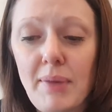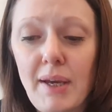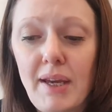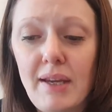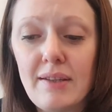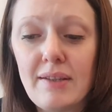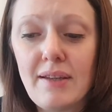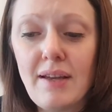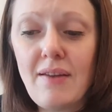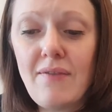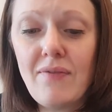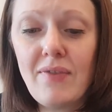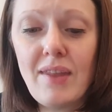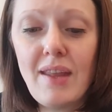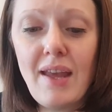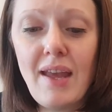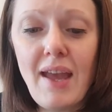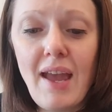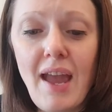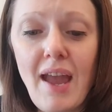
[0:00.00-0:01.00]
Peter,
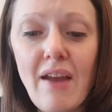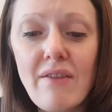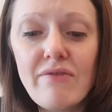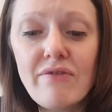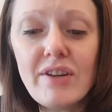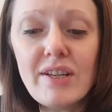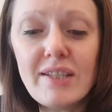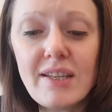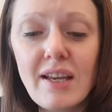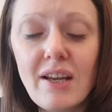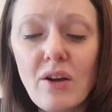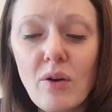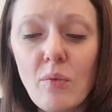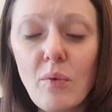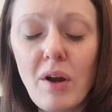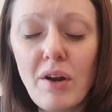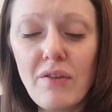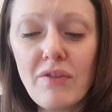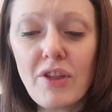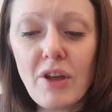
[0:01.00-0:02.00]
every single
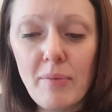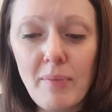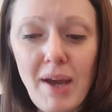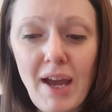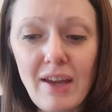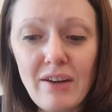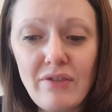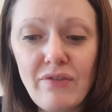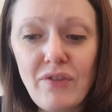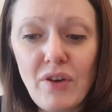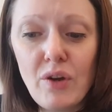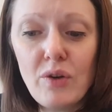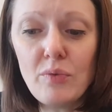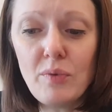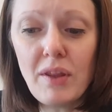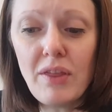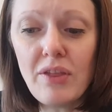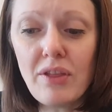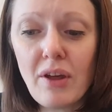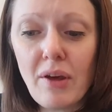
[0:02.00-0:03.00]
one of them had food
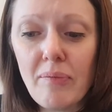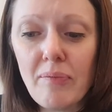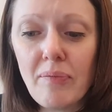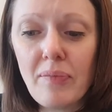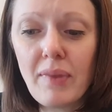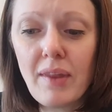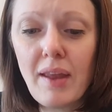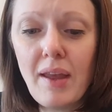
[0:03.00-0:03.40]
with them.